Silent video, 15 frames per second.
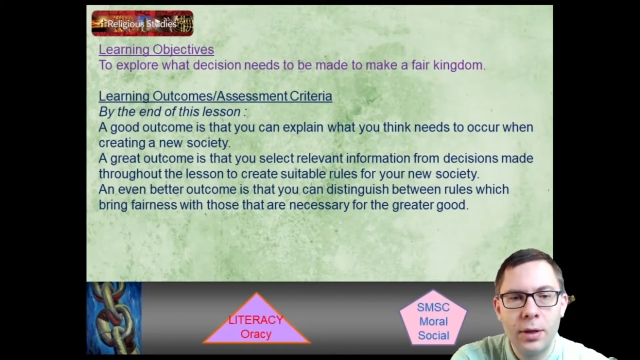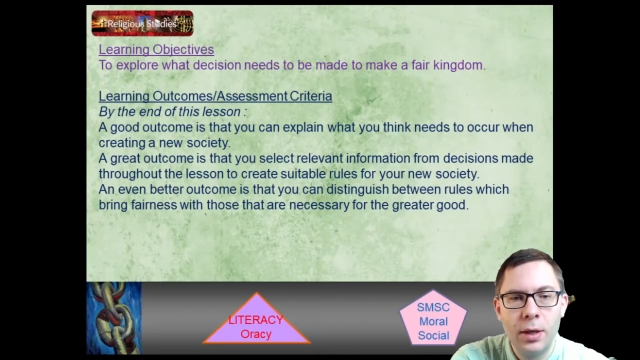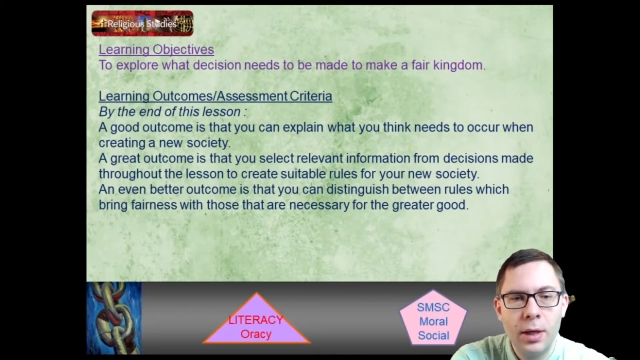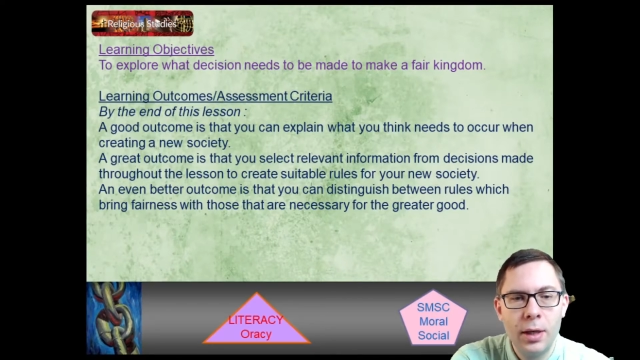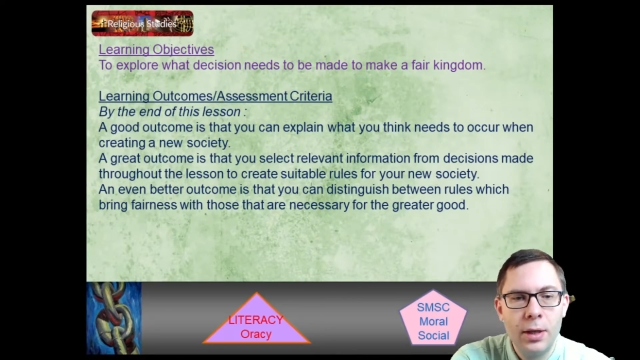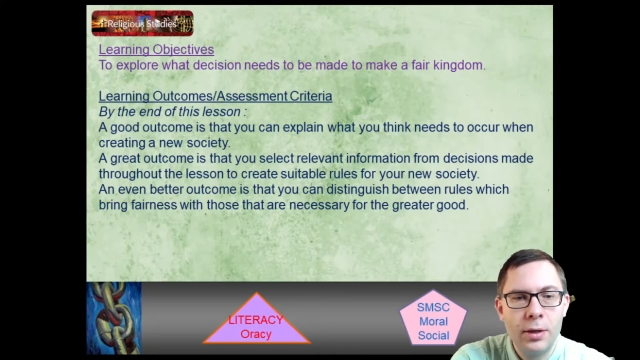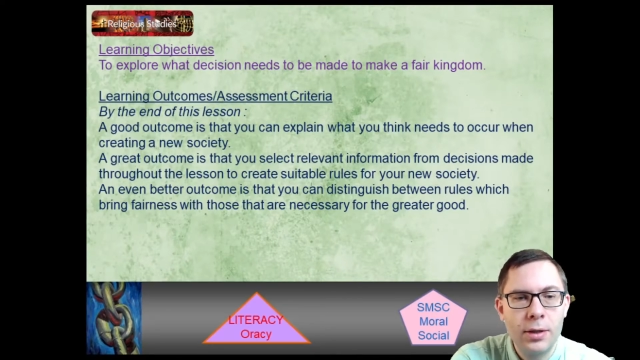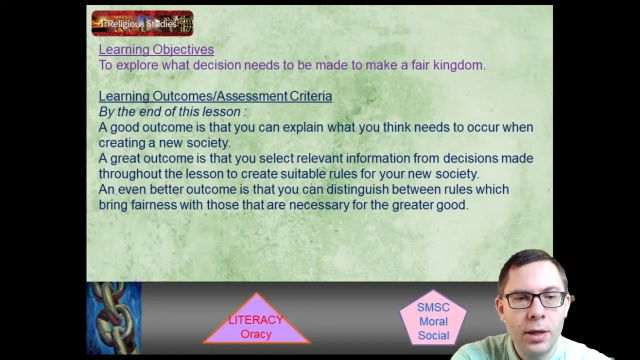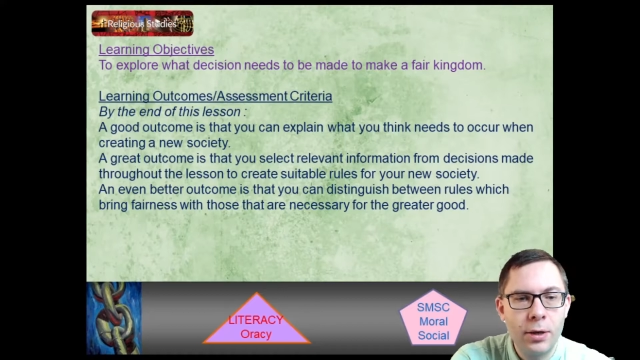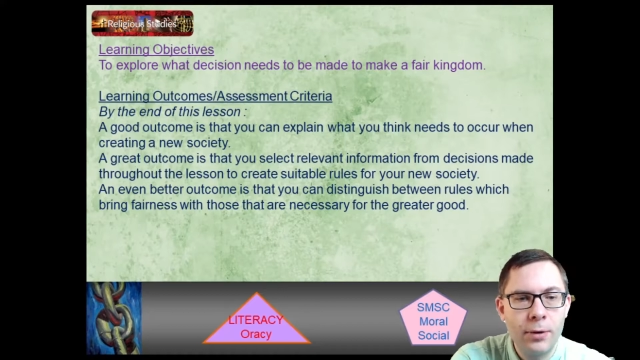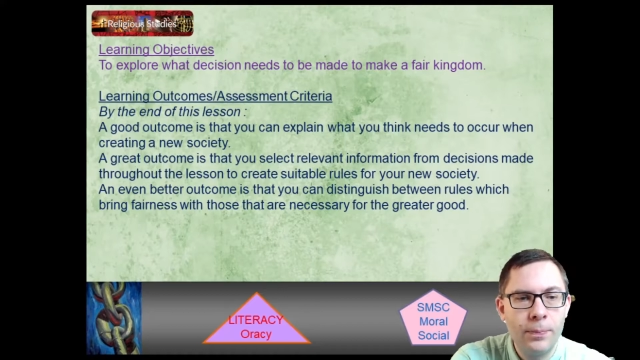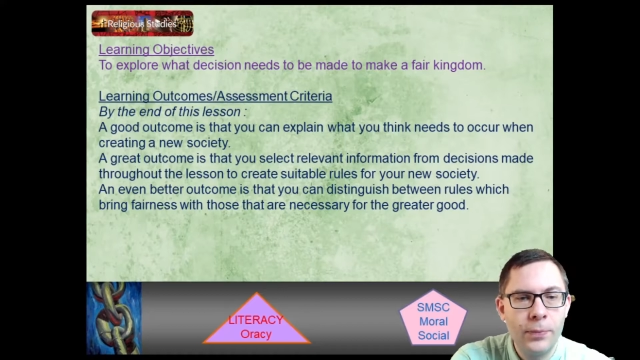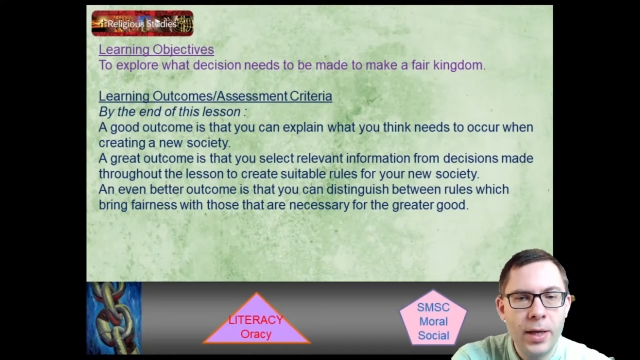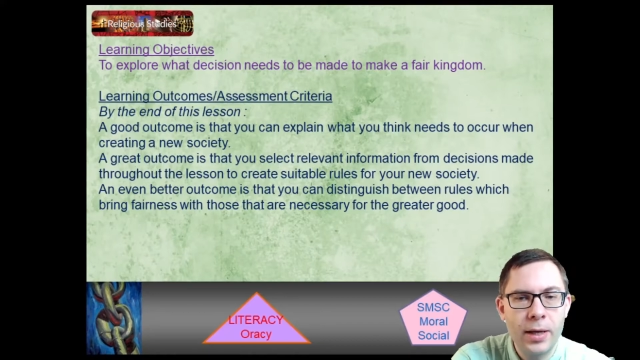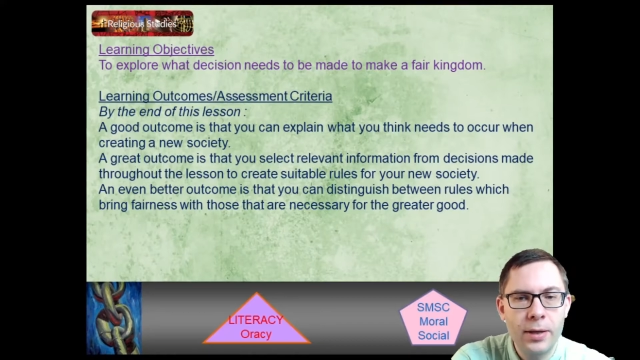So
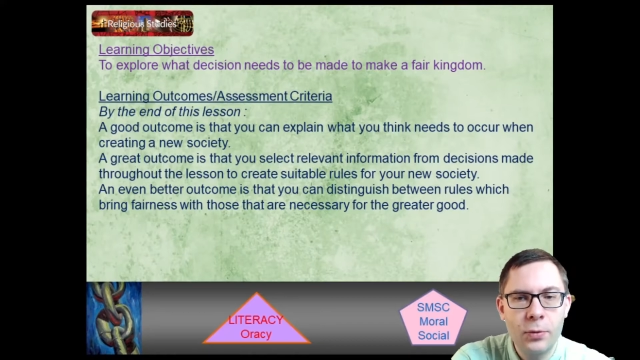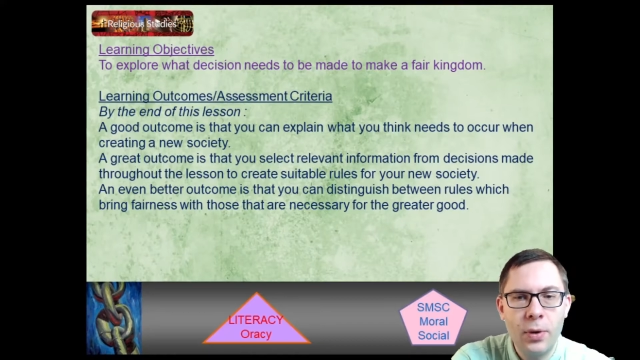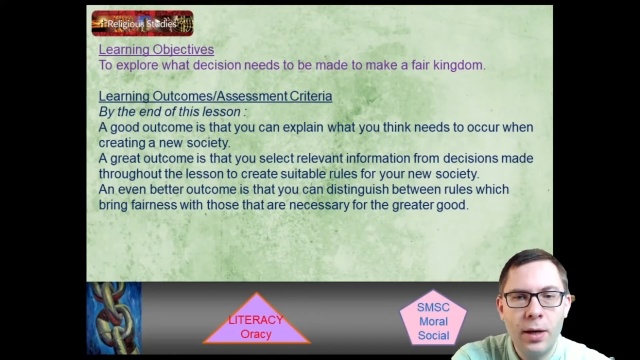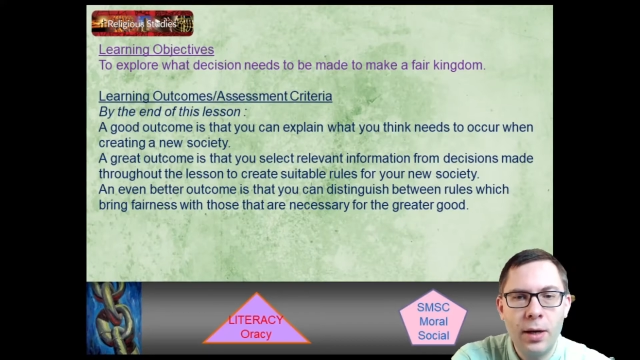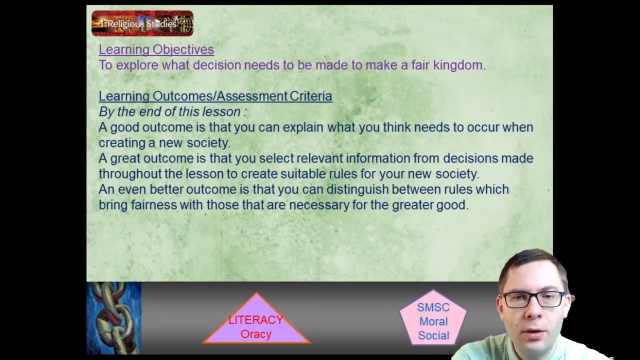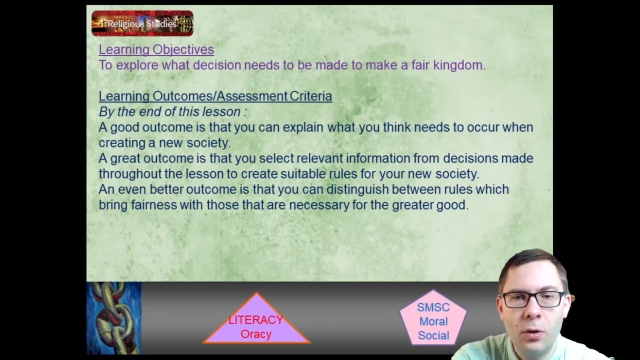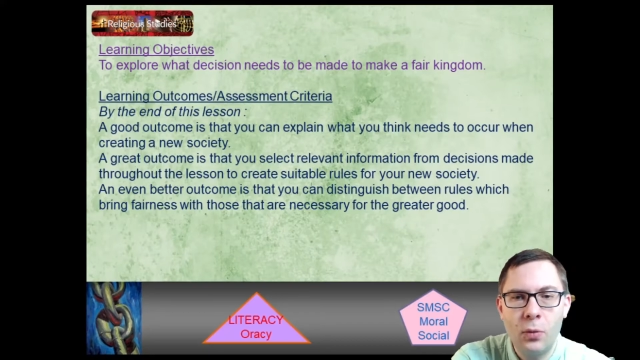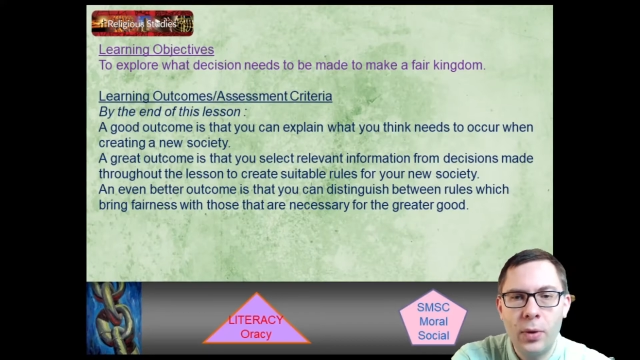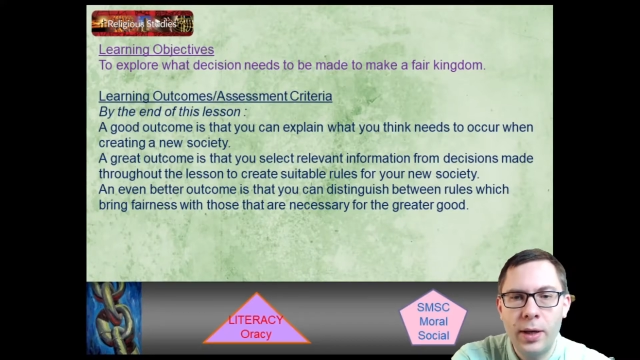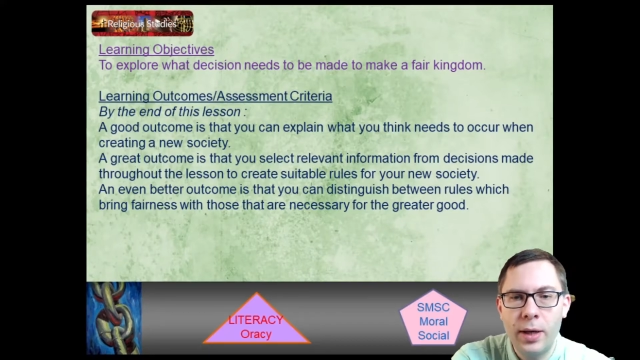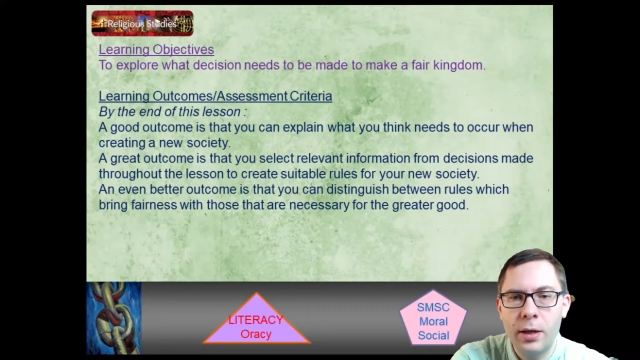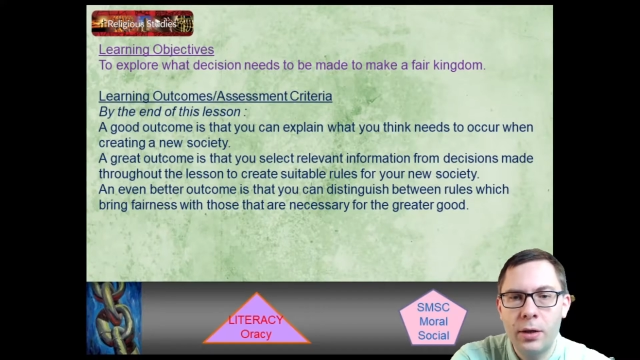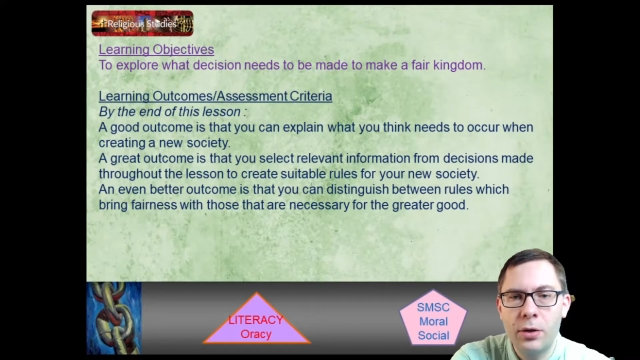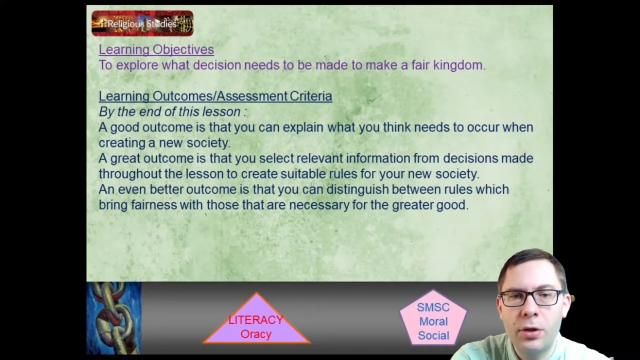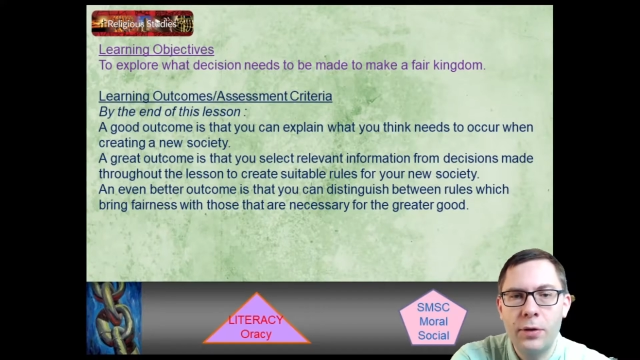there's quite a lot we're going to
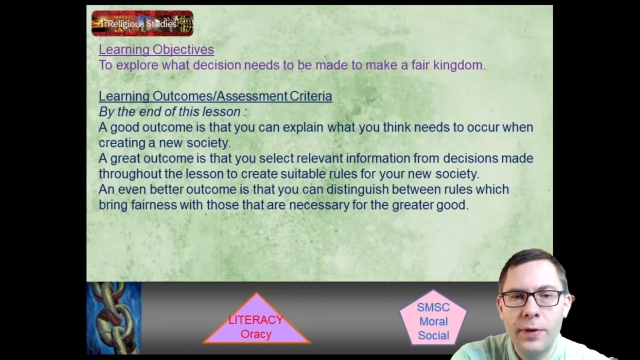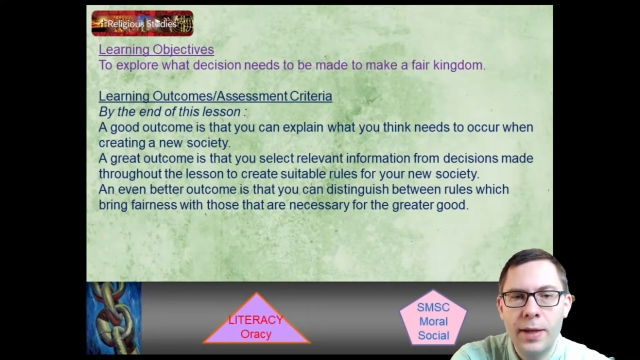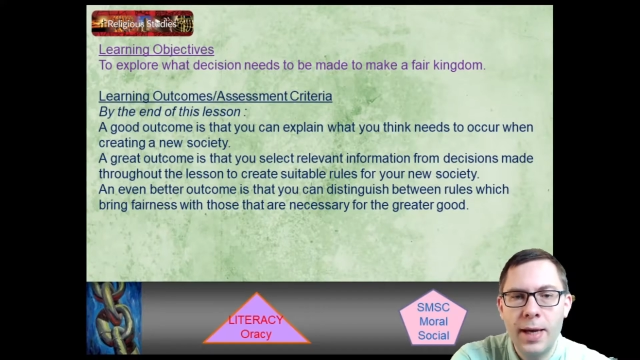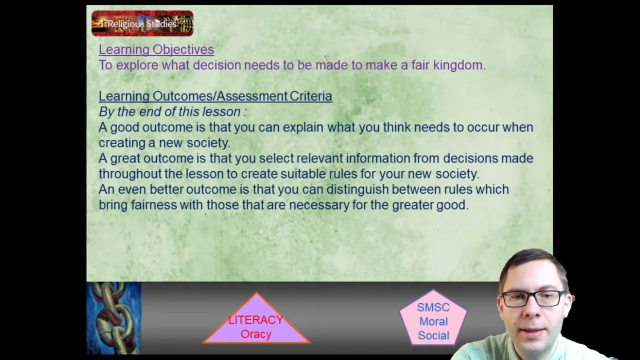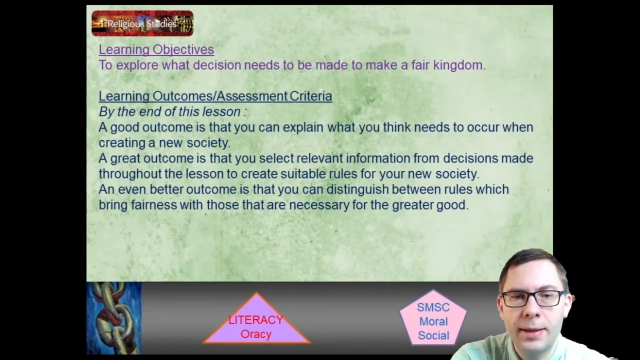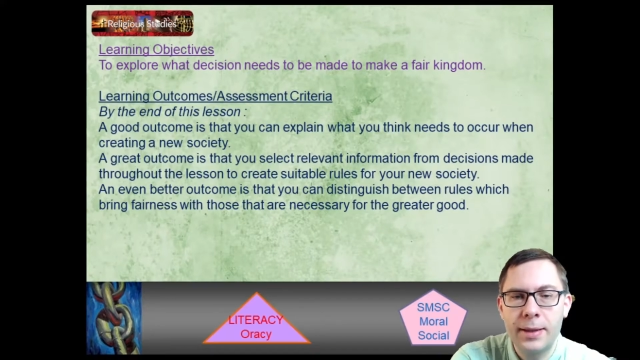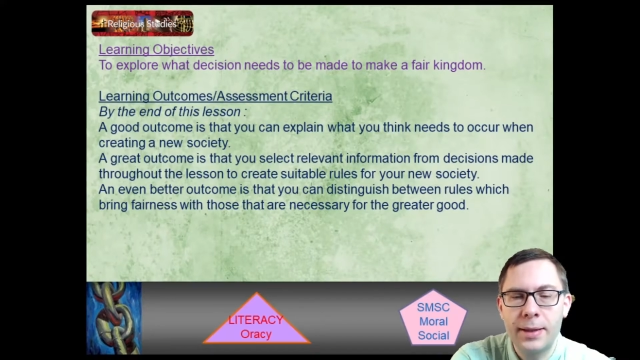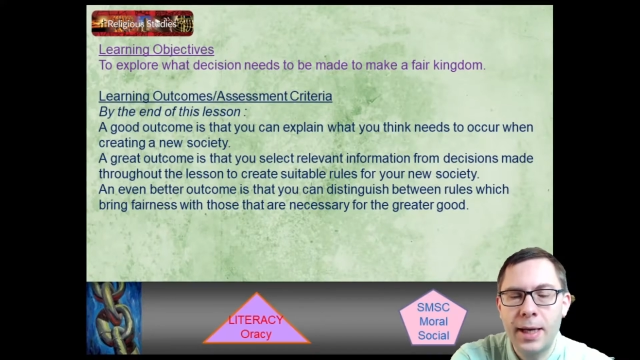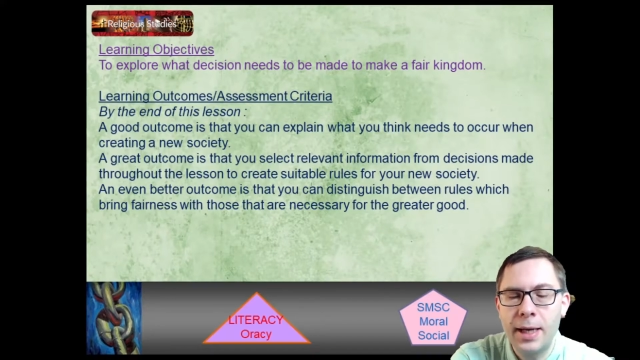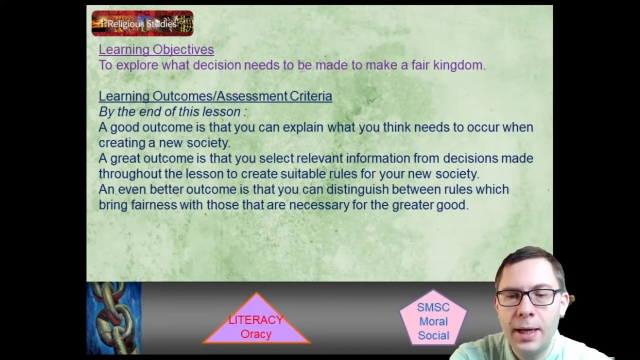cover there today,